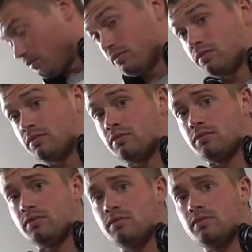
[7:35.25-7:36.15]

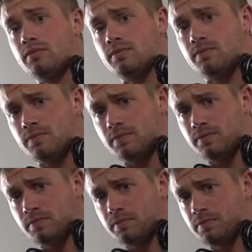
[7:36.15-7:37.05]

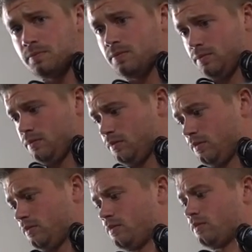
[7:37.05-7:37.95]

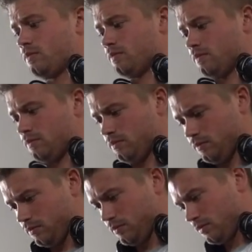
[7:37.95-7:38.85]
No one is speaking in this clip.